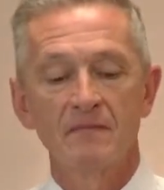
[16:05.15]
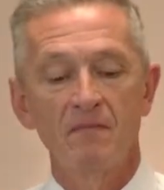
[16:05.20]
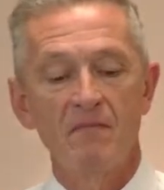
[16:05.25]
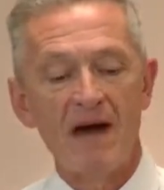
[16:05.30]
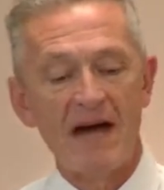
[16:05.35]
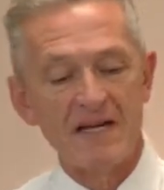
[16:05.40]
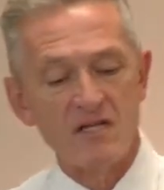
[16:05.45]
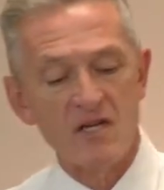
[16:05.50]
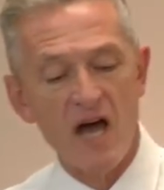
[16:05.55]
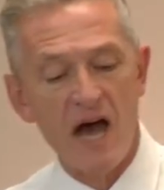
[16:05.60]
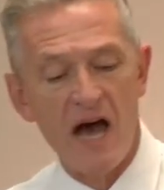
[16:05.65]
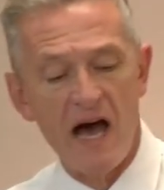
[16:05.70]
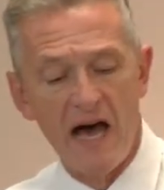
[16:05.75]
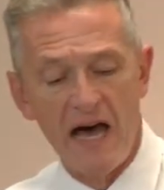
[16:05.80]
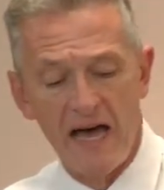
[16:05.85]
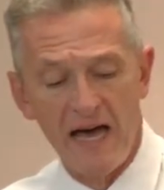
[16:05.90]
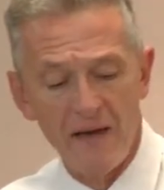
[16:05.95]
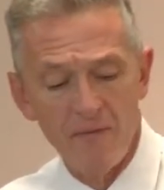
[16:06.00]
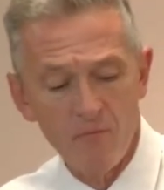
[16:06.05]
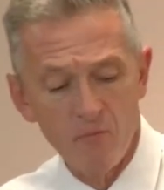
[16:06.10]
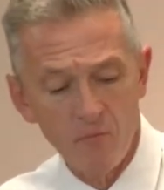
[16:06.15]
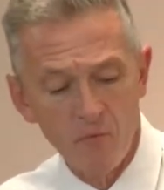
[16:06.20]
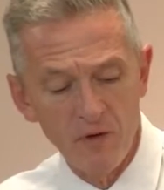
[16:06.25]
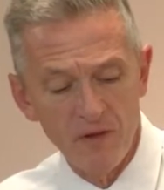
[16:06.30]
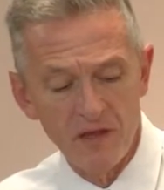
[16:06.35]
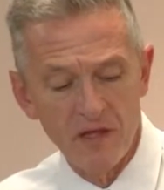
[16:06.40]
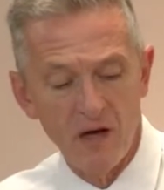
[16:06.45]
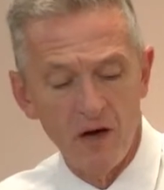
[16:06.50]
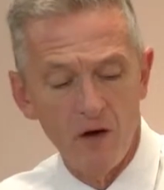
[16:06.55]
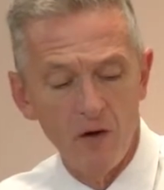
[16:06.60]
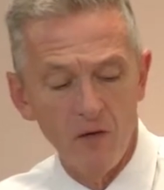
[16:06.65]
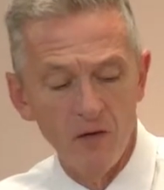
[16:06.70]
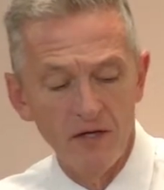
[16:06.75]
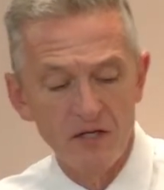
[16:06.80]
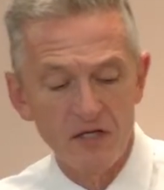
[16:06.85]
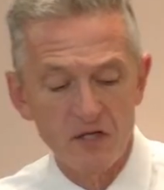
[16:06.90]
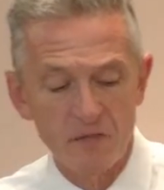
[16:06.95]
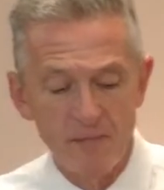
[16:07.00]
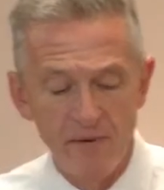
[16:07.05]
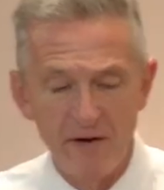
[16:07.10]
My time with the Holy
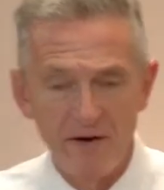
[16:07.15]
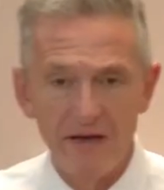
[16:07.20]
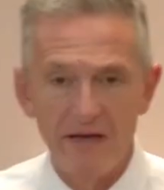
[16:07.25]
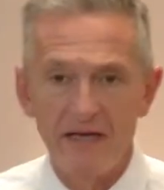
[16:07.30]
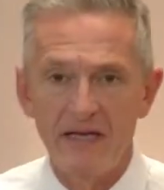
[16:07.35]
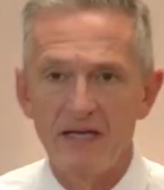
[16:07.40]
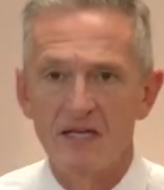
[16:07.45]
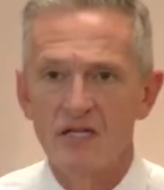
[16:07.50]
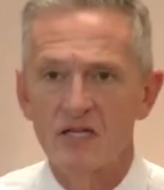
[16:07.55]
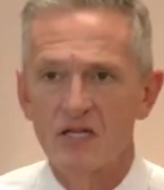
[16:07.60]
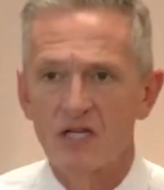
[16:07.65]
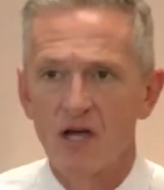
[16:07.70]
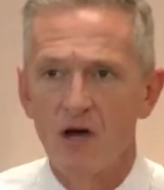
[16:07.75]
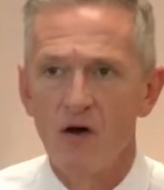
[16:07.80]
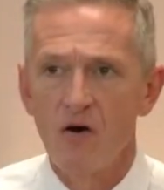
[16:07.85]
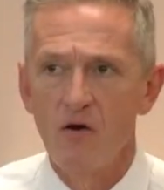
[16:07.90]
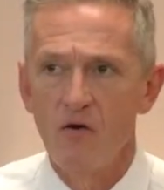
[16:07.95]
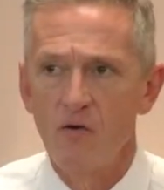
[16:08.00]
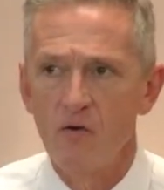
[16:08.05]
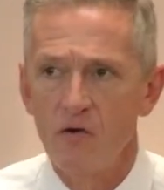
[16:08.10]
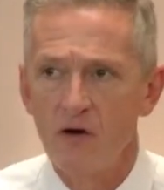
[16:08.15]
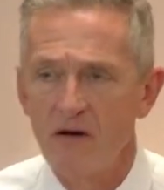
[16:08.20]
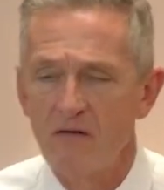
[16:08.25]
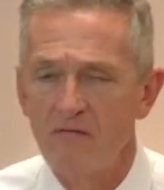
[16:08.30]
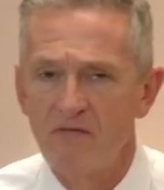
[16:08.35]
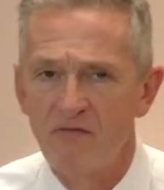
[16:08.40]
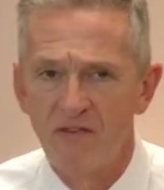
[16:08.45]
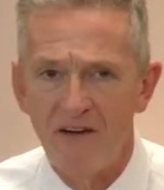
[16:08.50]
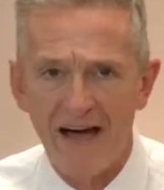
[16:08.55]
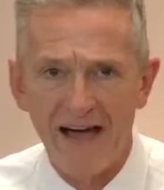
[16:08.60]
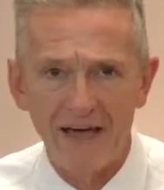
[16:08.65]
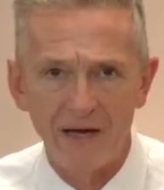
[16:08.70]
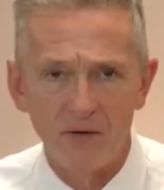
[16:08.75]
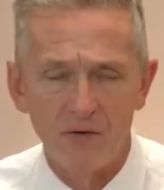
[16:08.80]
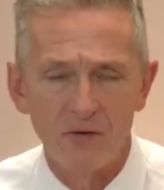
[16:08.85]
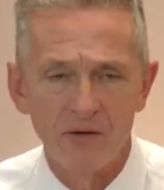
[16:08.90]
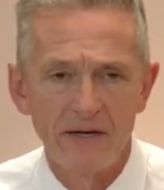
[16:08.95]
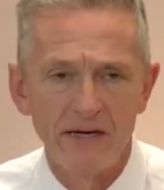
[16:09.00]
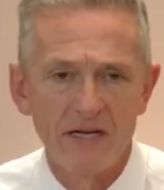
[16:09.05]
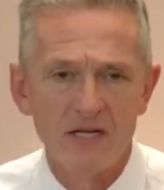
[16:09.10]
Spirit is so
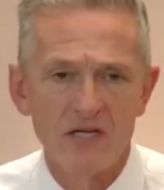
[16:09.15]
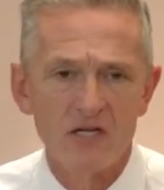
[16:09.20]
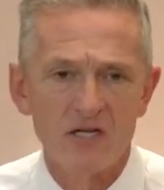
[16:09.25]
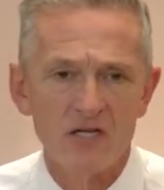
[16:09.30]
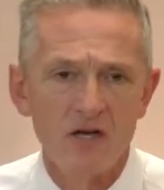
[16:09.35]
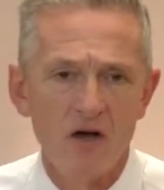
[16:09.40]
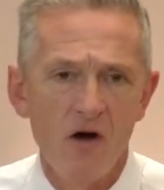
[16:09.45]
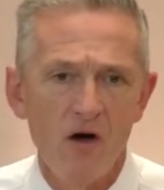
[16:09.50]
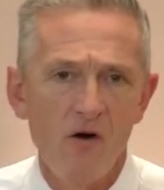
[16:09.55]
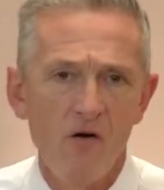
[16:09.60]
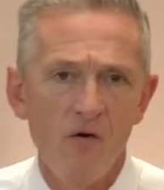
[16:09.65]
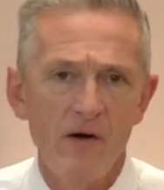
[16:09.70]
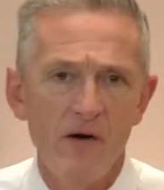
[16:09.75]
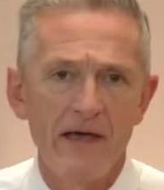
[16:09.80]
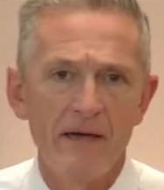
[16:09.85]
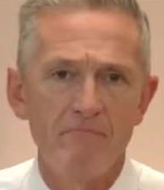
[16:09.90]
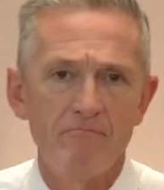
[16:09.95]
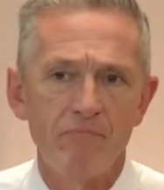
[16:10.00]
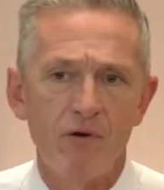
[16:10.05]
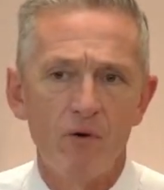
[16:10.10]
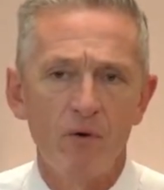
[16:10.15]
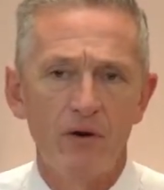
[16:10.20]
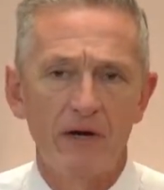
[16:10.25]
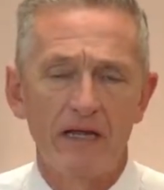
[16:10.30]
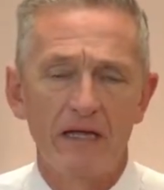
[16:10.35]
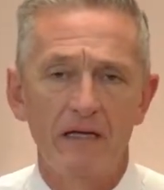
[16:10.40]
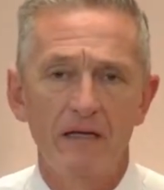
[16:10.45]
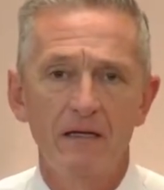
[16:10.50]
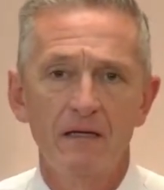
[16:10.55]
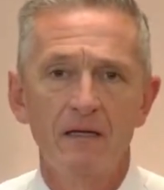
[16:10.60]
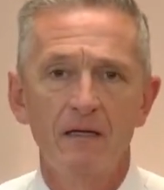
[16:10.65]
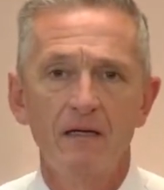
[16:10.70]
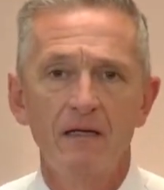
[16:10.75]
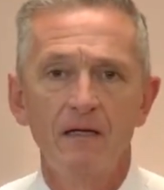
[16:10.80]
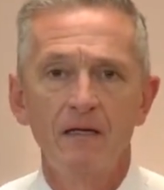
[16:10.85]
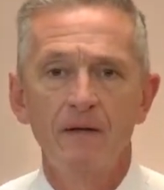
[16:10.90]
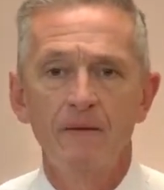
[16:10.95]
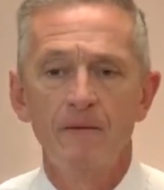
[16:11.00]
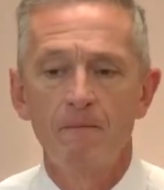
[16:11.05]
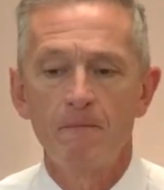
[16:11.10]
vital. It's so important
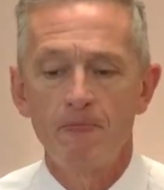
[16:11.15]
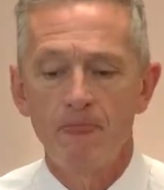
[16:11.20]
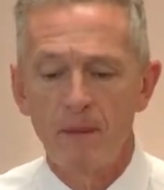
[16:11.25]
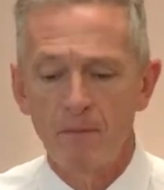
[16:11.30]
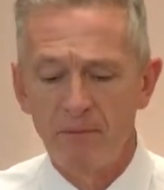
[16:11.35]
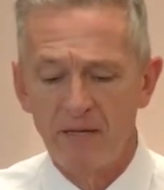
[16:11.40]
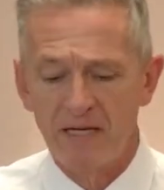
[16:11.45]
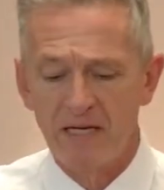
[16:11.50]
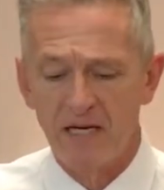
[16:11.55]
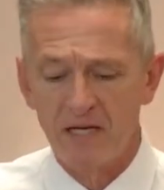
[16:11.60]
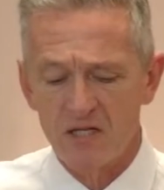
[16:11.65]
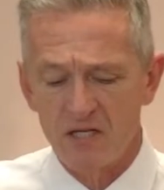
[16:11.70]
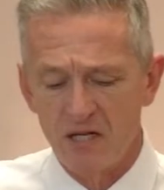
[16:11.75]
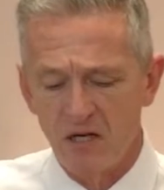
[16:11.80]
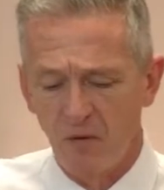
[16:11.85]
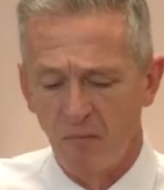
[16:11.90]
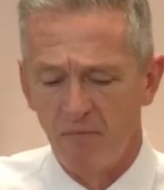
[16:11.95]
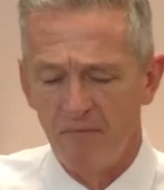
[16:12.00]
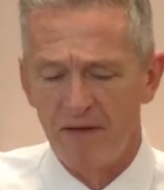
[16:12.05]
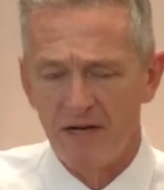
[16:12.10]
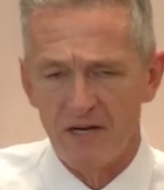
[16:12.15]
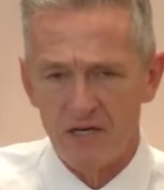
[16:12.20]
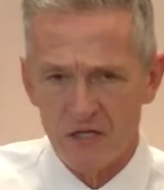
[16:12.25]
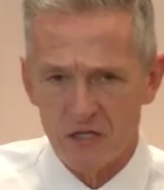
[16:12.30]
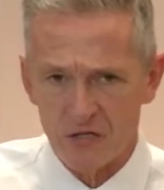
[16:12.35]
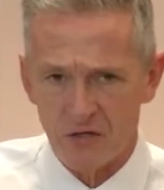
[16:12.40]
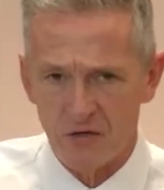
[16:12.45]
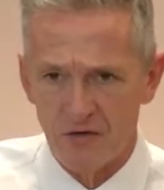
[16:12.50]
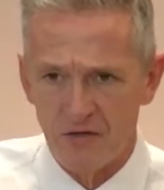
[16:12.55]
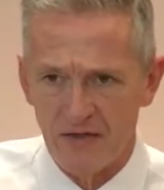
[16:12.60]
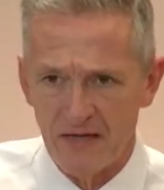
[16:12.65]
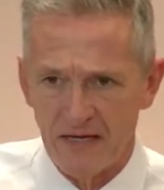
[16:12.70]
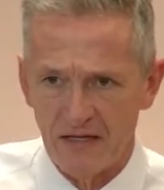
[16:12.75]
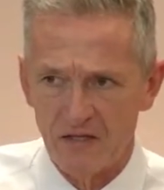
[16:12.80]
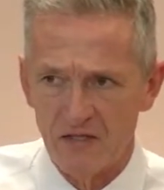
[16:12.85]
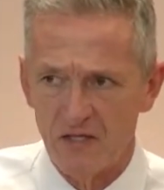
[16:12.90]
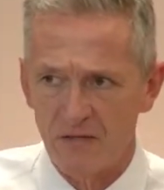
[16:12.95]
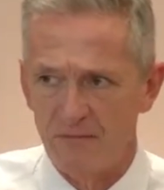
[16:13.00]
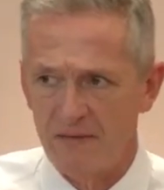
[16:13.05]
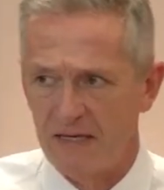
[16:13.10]
because He'll minister
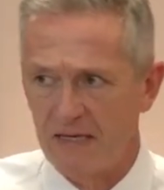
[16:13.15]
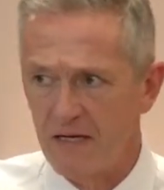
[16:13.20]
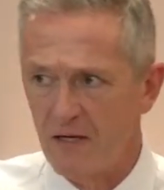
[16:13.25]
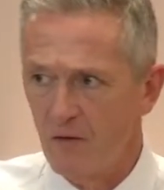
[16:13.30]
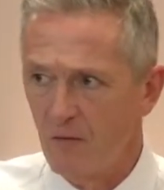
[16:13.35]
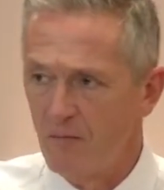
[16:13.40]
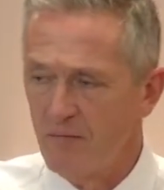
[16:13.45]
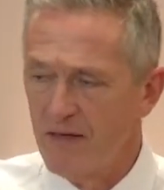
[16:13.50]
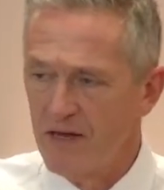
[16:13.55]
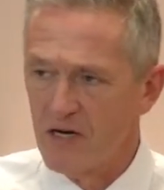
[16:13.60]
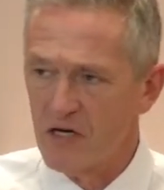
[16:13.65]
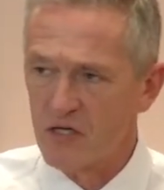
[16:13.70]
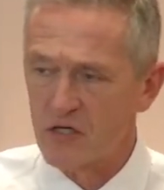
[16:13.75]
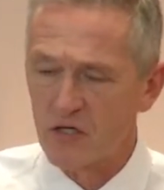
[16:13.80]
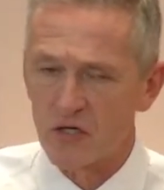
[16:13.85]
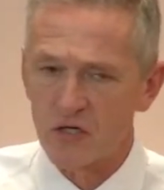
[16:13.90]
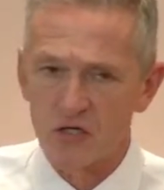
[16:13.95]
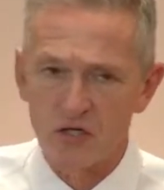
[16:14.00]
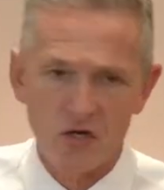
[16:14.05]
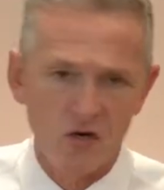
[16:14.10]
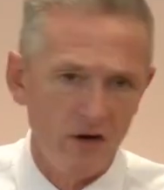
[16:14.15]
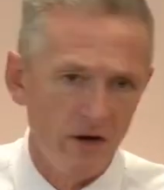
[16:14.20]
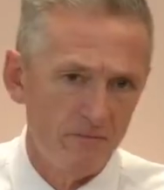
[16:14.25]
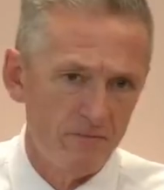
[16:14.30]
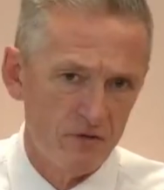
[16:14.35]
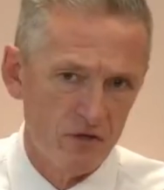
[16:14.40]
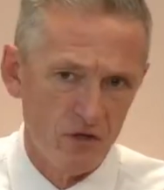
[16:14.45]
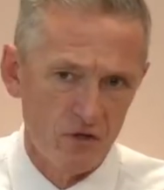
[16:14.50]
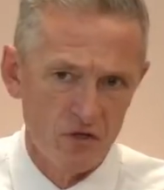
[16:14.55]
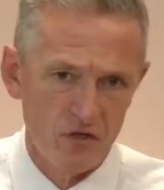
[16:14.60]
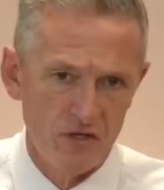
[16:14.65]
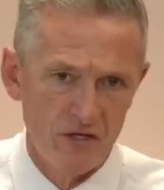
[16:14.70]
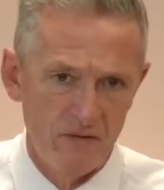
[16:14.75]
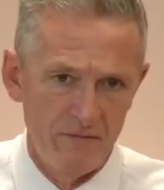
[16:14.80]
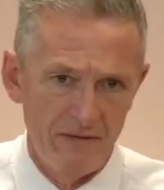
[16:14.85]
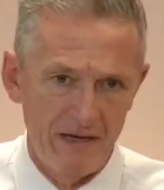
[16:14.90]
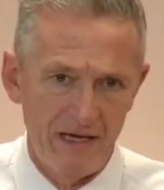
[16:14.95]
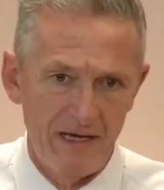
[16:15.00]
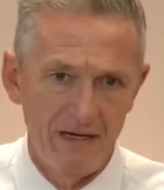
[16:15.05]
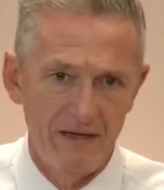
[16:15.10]
things to me. He'll minister scriptures to
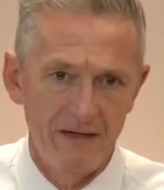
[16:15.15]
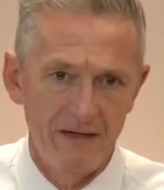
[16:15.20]
me.